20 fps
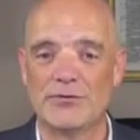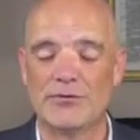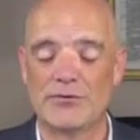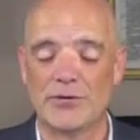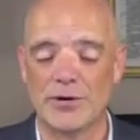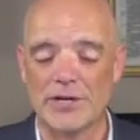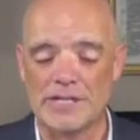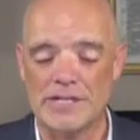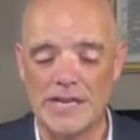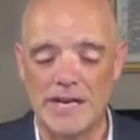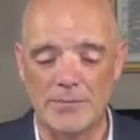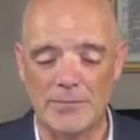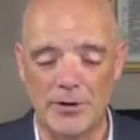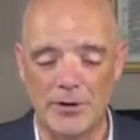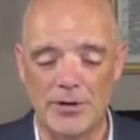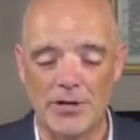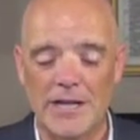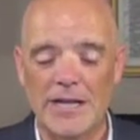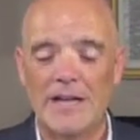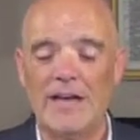For
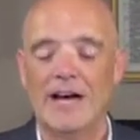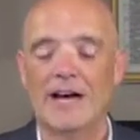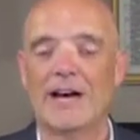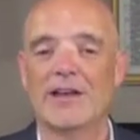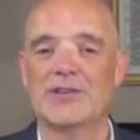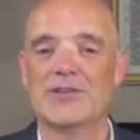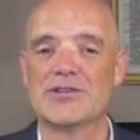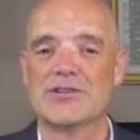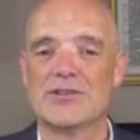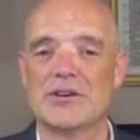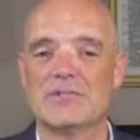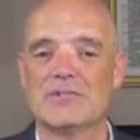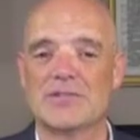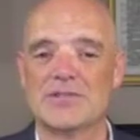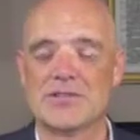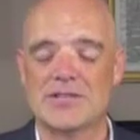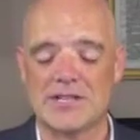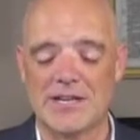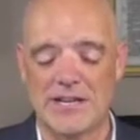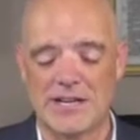example, uh, the scripture
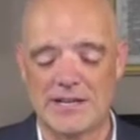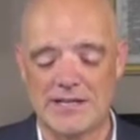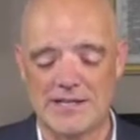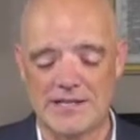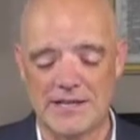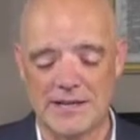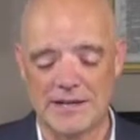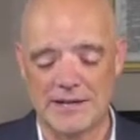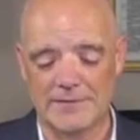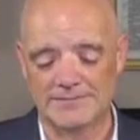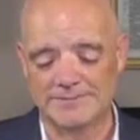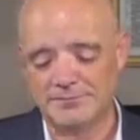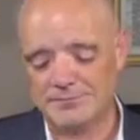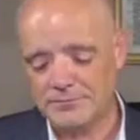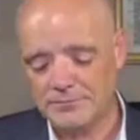says that